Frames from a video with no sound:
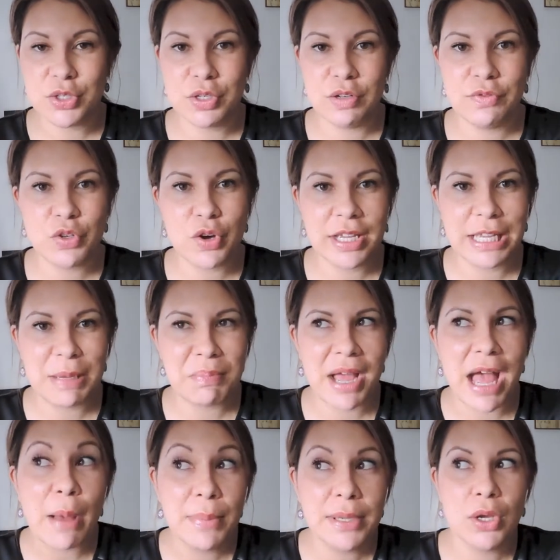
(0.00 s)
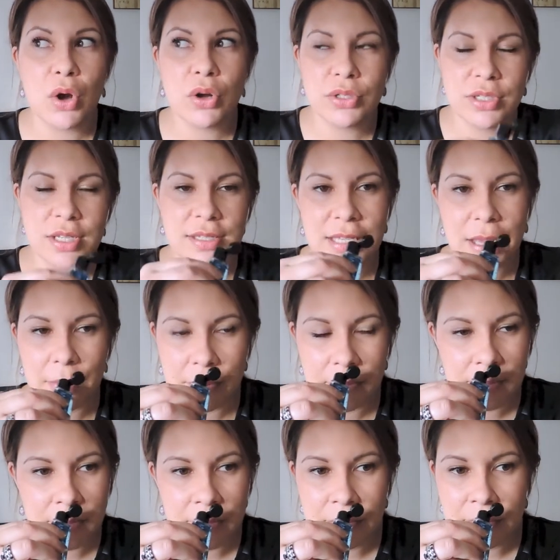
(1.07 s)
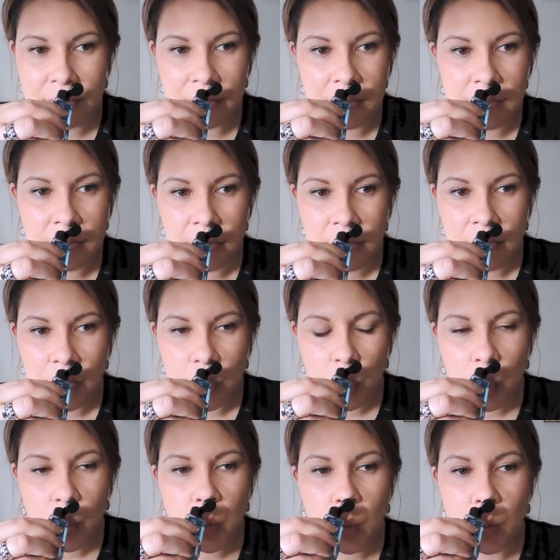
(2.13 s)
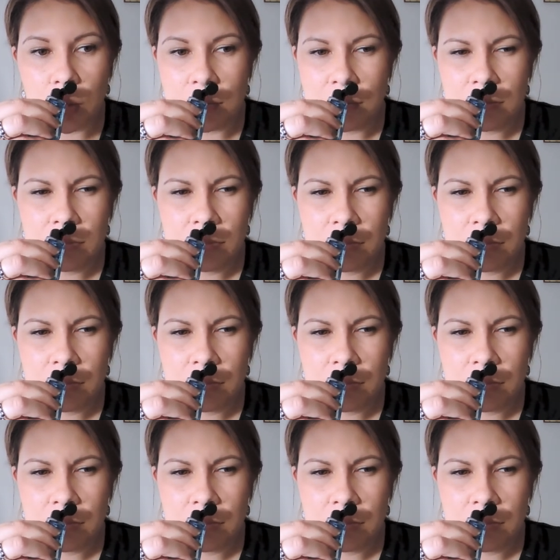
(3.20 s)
to sort of try and get my hubby onto some, ooh,